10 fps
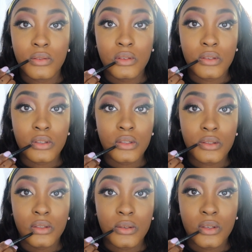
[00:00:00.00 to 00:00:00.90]

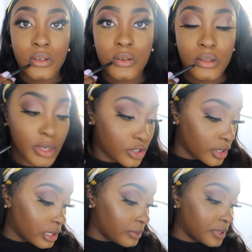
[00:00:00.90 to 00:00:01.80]
And you want to always make sure
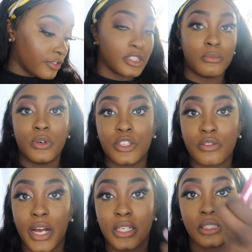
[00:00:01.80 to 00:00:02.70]
your lips are first
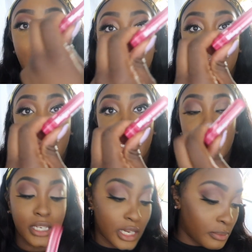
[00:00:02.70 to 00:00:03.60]
moisturized, so I use my
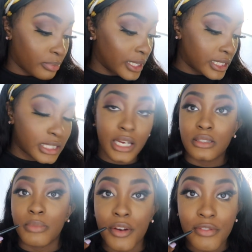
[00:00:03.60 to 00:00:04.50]
handy dandy ballistics,
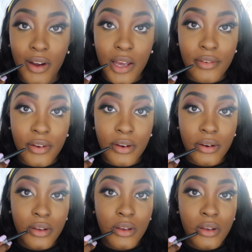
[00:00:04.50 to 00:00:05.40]
berry
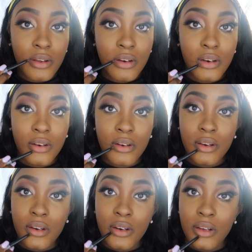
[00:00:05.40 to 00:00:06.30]
flavored,
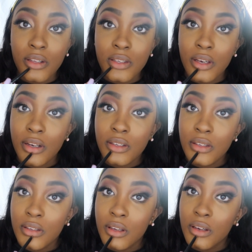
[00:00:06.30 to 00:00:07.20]
99
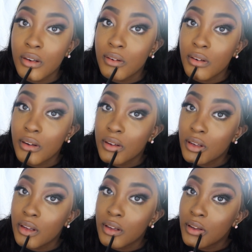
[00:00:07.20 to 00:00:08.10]
cents. Can't go wrong,
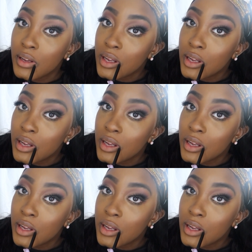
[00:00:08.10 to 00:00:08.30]
sis.